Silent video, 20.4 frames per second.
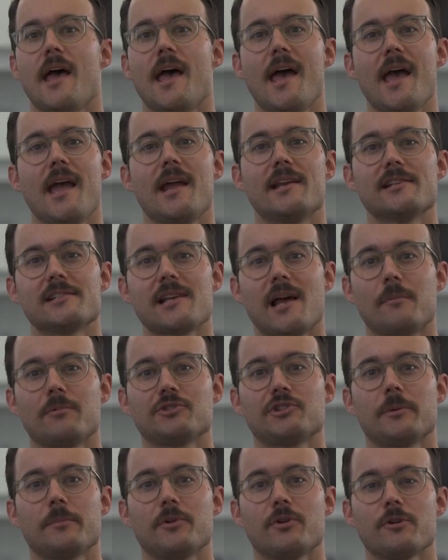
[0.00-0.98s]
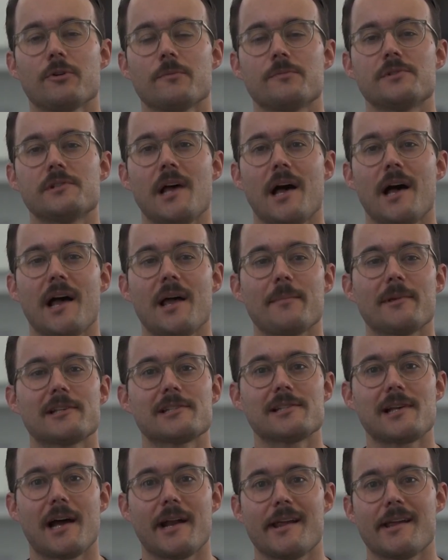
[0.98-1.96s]
Hey, discipleship groups, I'm
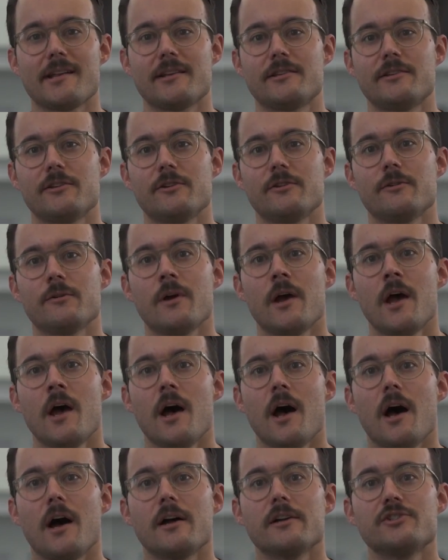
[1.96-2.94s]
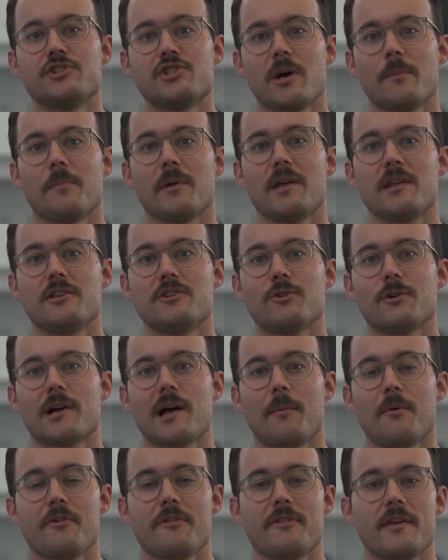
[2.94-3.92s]
excited to jump into a
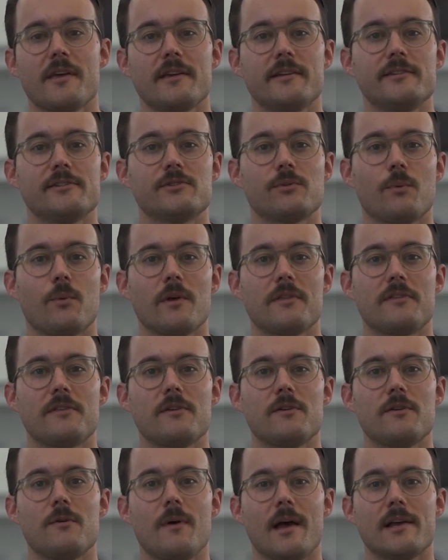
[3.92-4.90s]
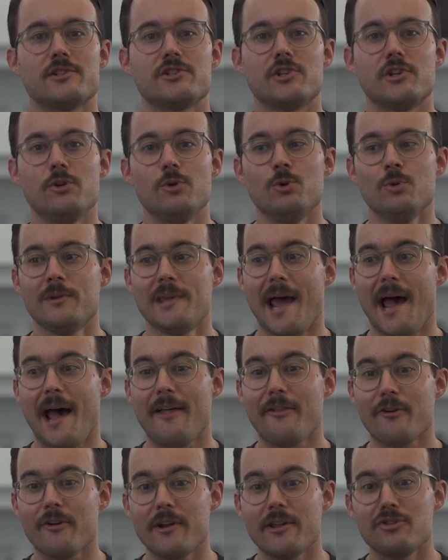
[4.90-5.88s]
couple things with you as you
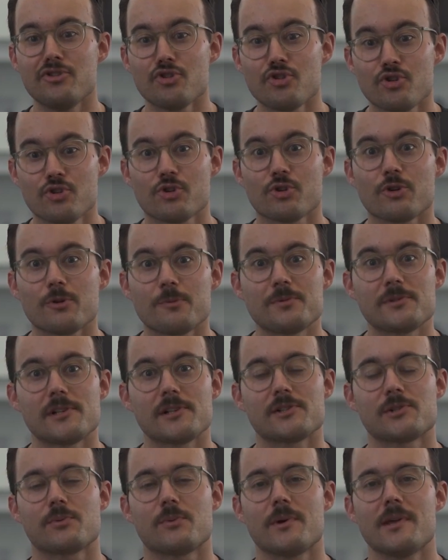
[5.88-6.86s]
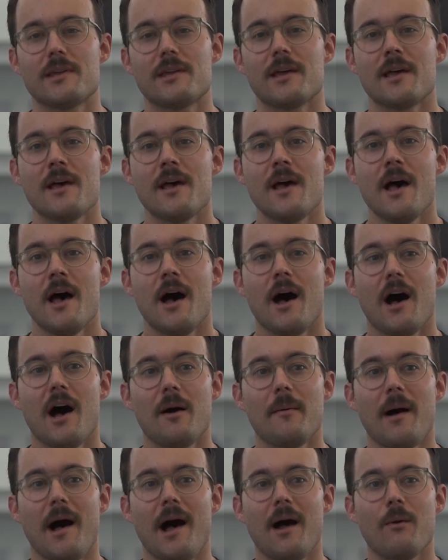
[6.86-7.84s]
gather in your groups this week.
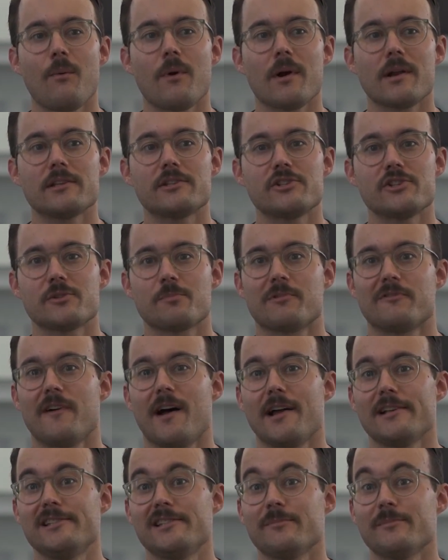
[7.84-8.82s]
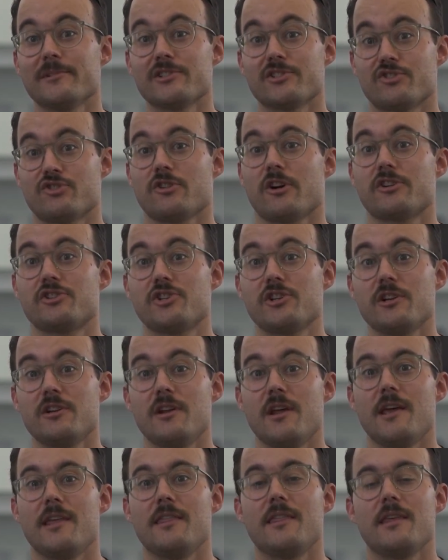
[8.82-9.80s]
I want to just provide some
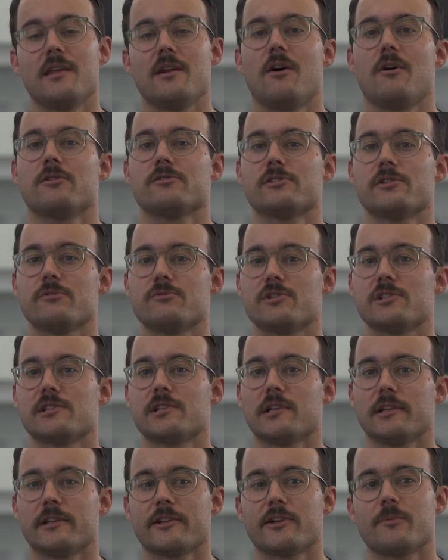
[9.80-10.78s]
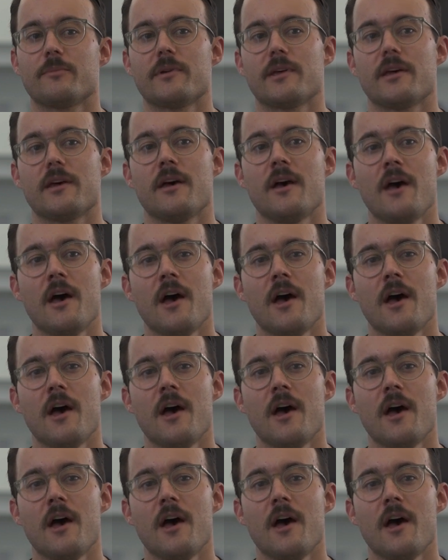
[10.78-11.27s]
instruction and then also just a little bit